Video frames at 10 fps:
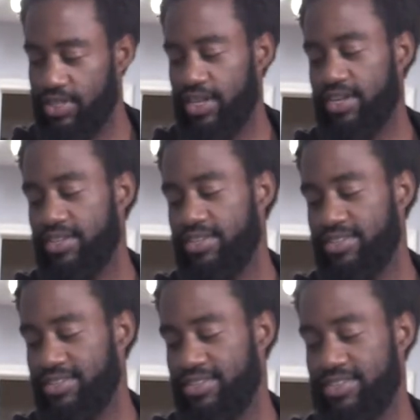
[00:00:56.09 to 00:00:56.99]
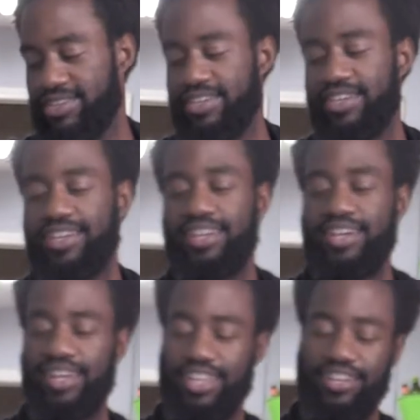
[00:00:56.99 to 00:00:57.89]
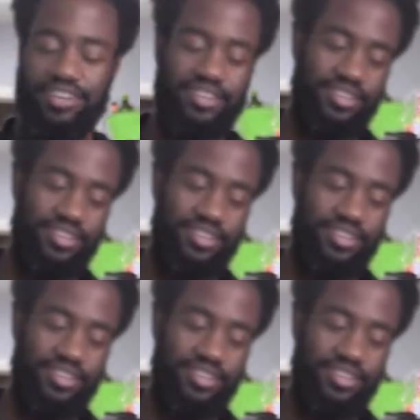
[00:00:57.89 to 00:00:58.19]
lot. I like